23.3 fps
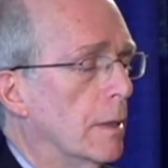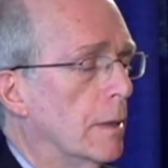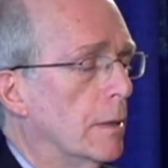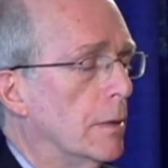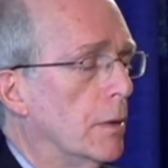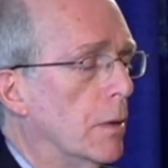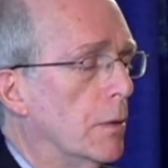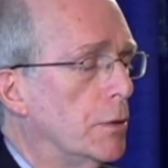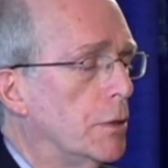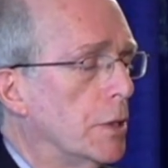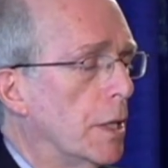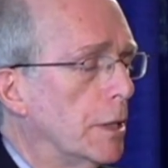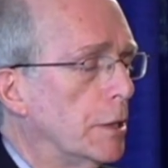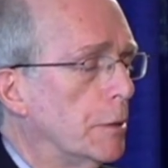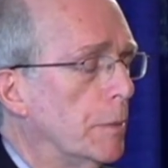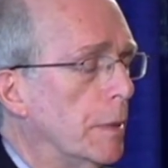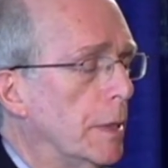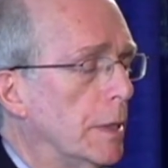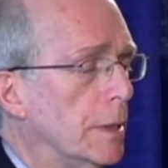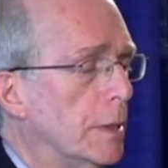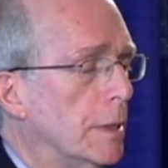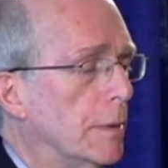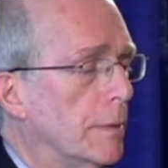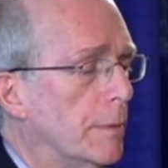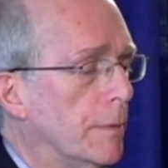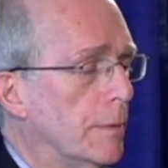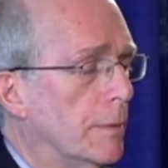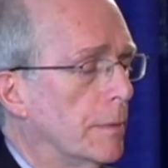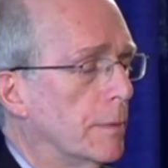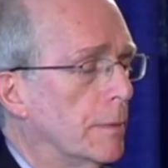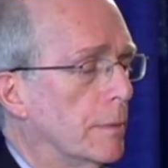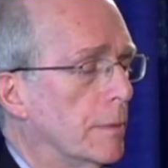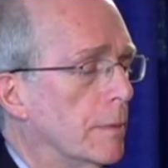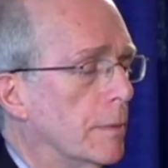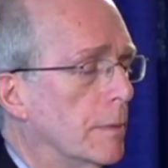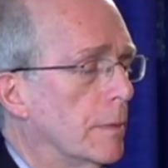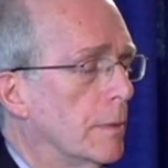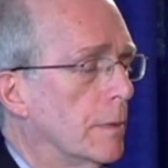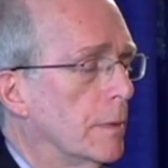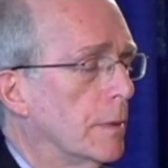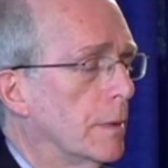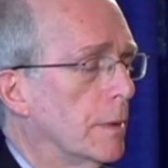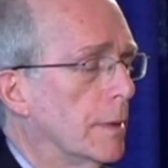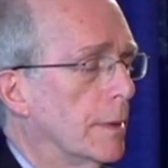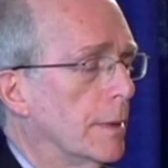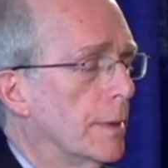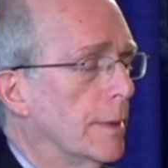No judgment,
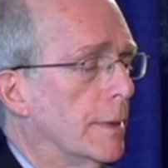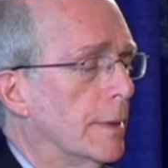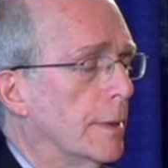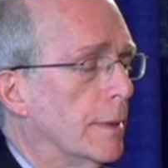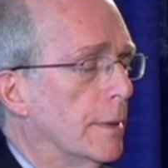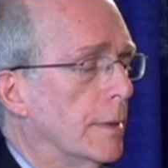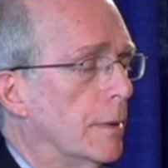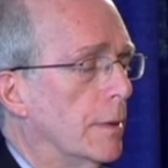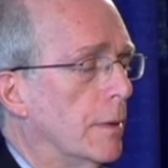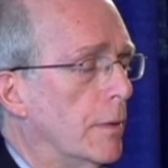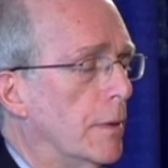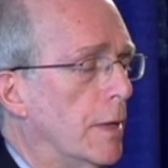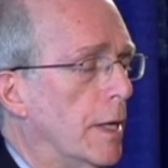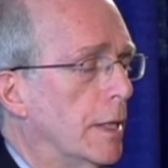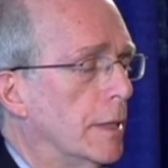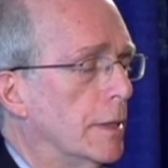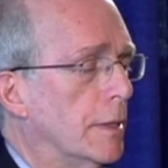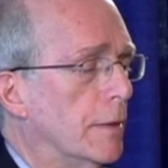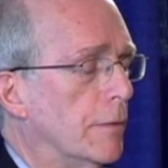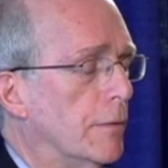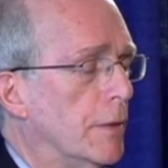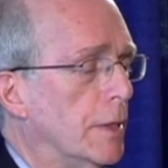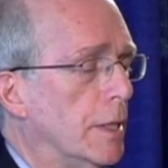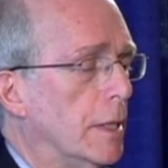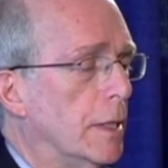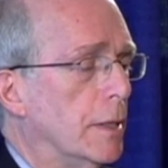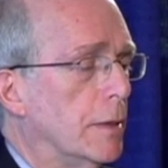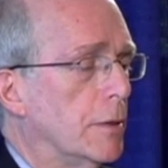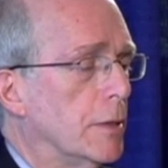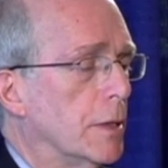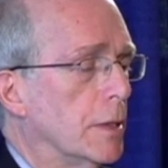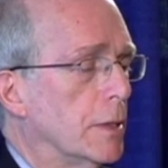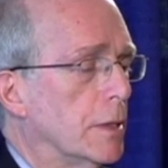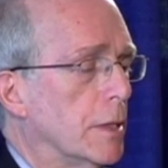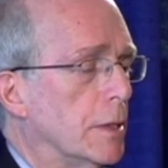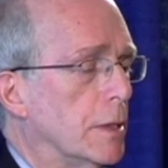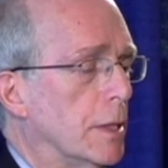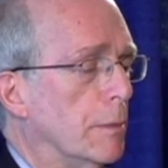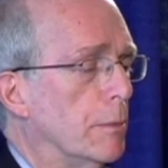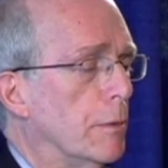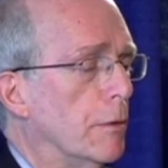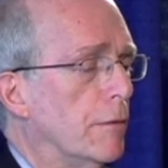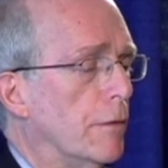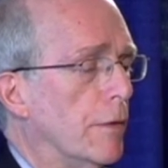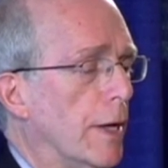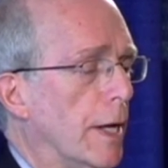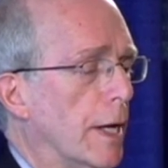no negativity, just a
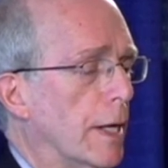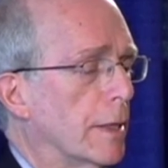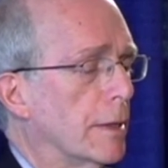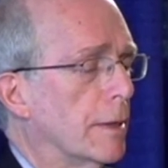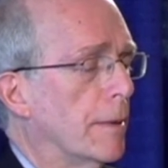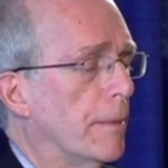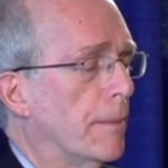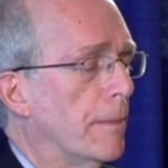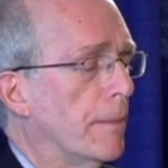simple fact.